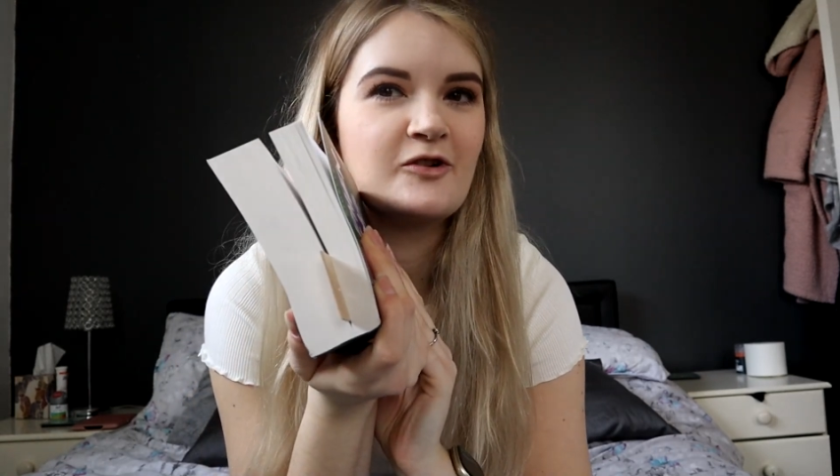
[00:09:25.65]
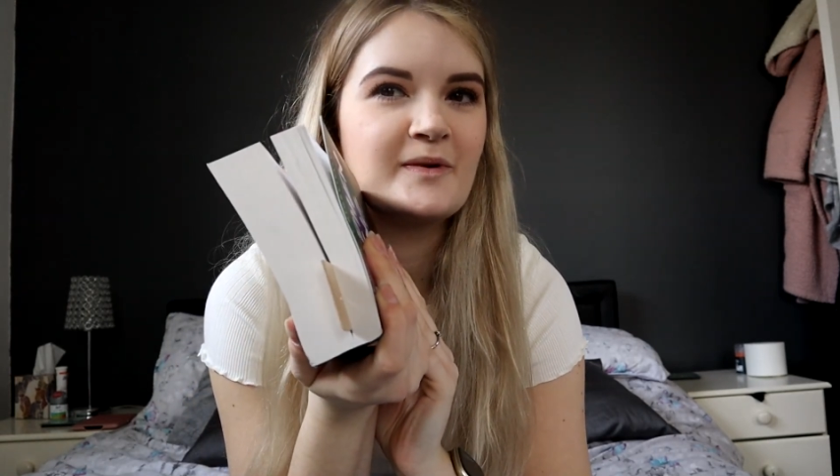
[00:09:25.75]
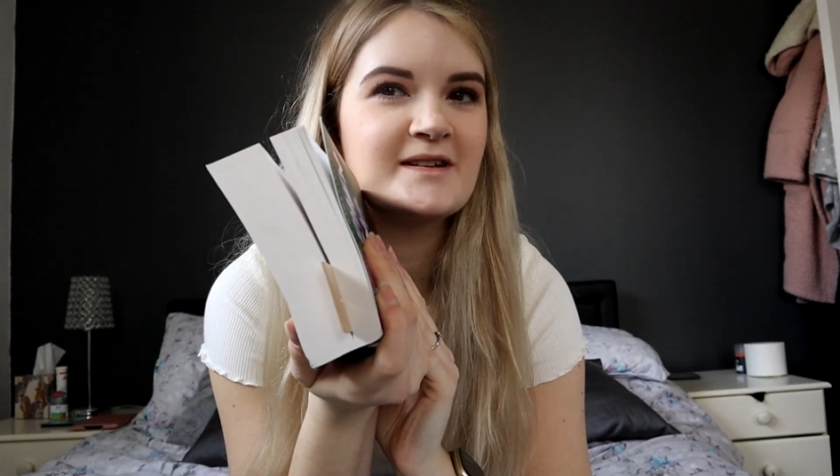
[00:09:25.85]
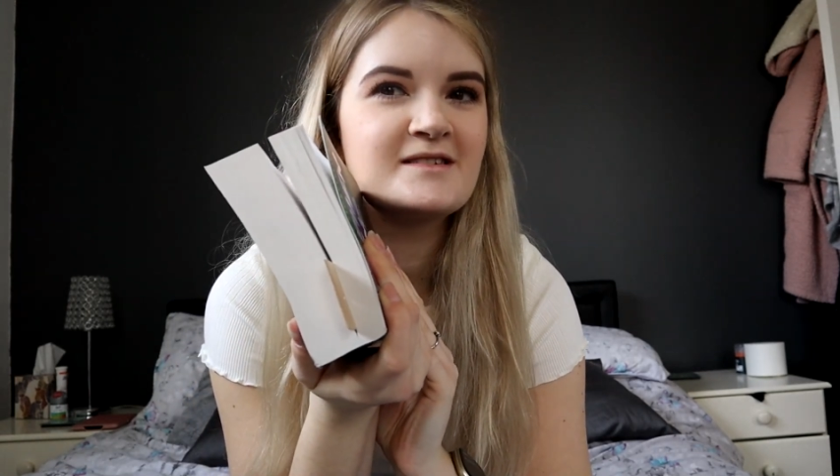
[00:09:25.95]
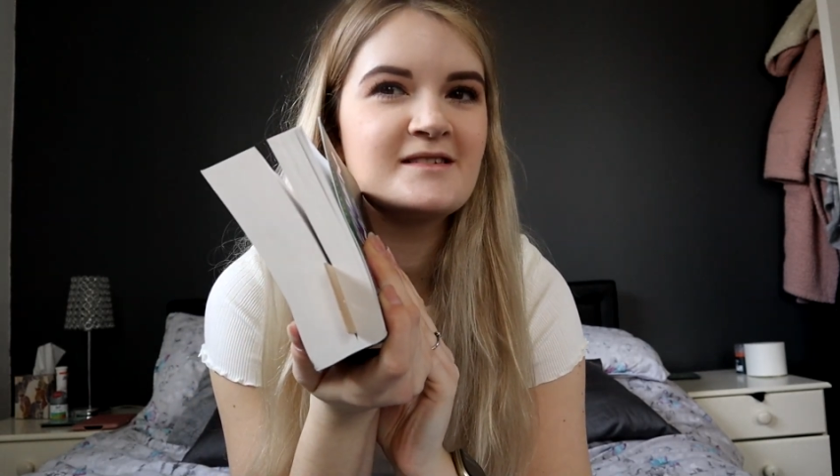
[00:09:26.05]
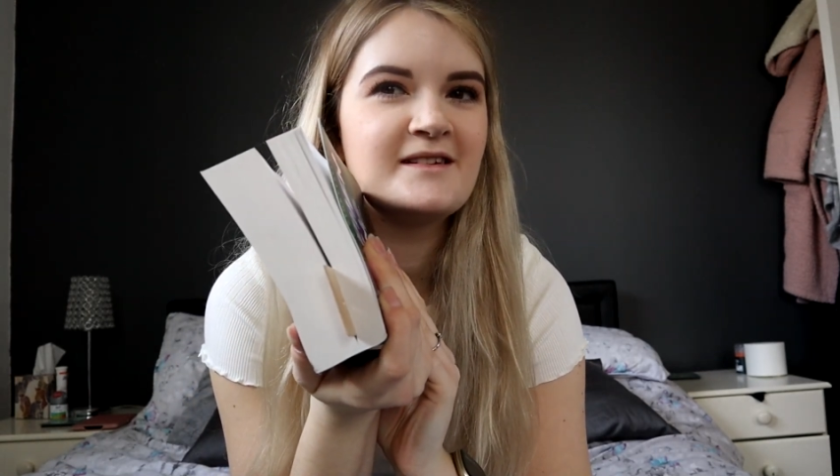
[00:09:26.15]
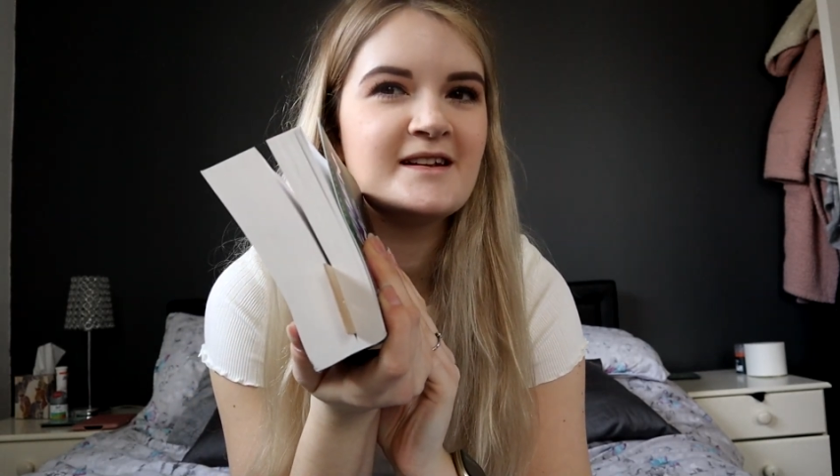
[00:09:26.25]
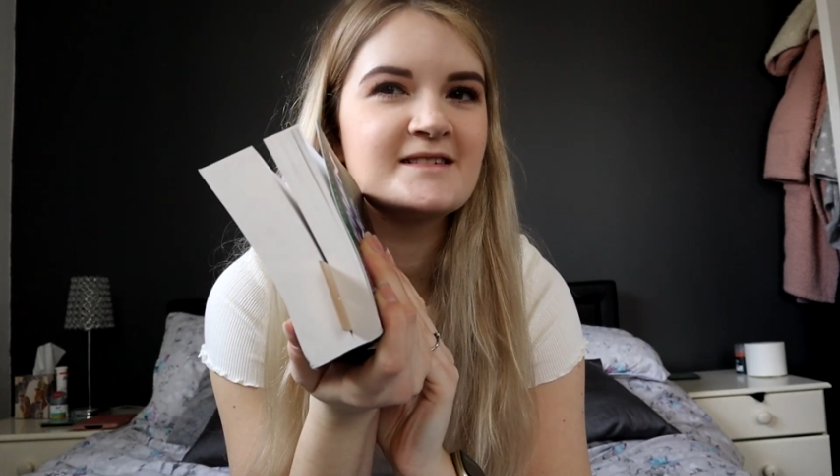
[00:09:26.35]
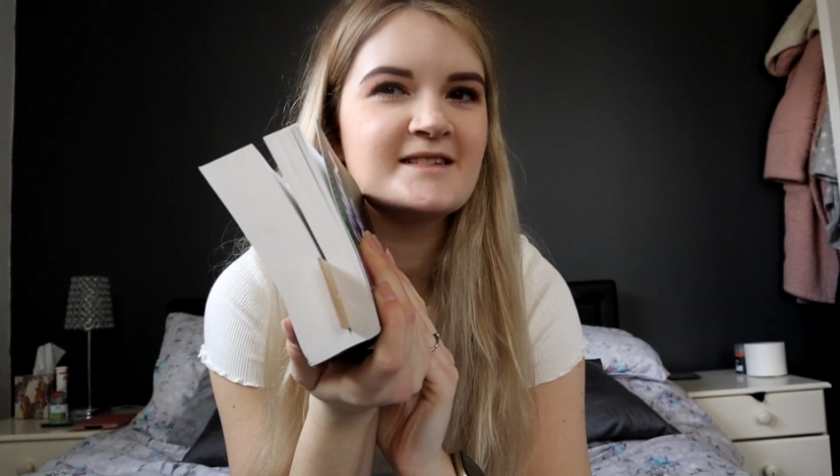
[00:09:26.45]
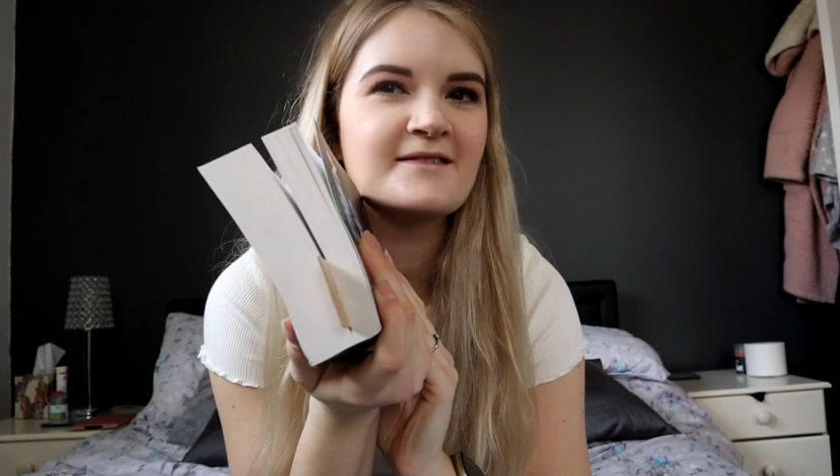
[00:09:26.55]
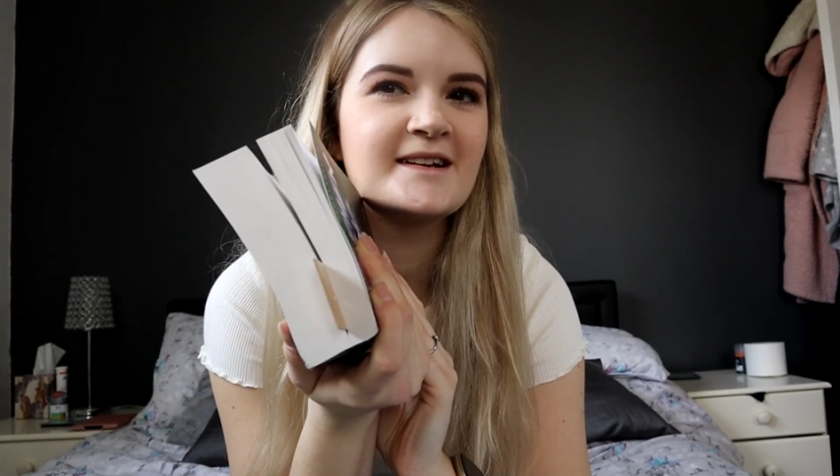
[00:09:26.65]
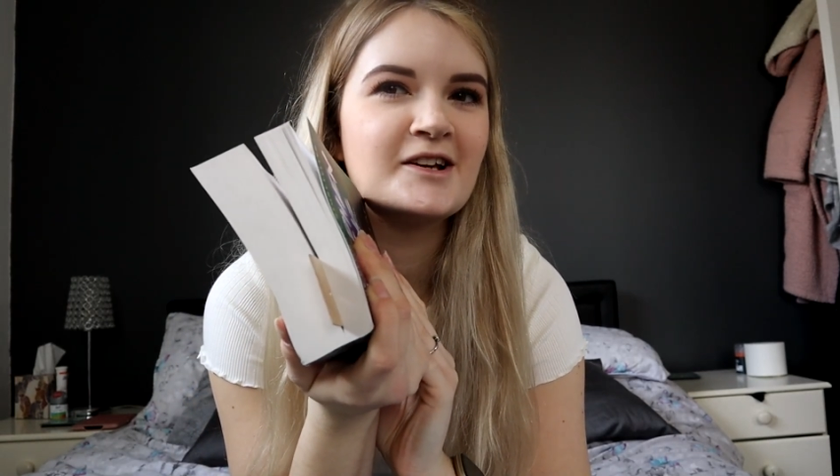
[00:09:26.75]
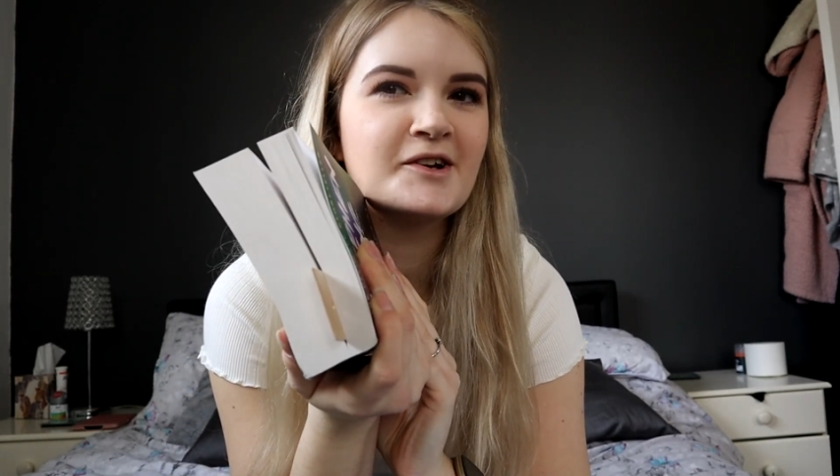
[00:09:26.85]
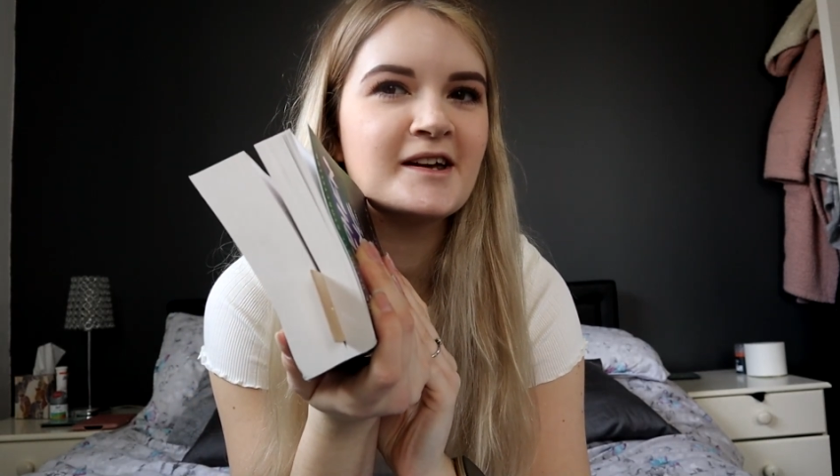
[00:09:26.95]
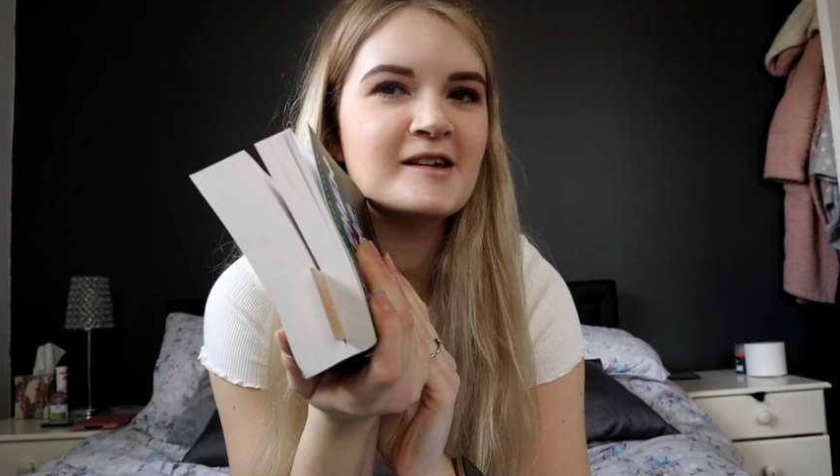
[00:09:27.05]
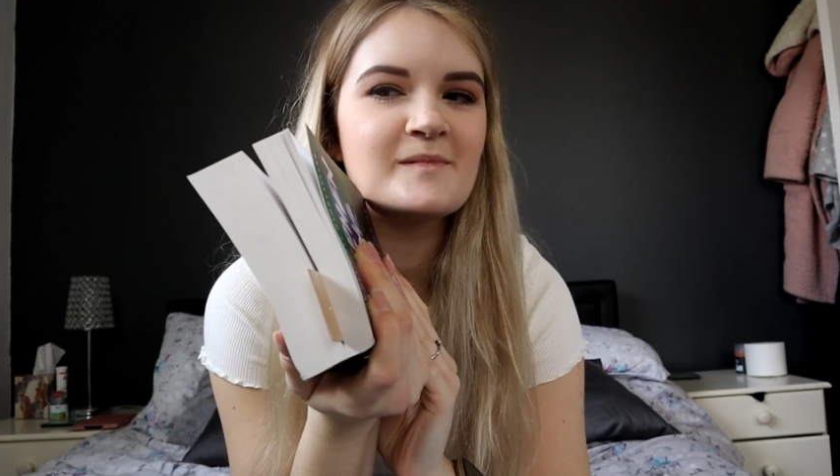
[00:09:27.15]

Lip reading: but it doesn't necessarily look it,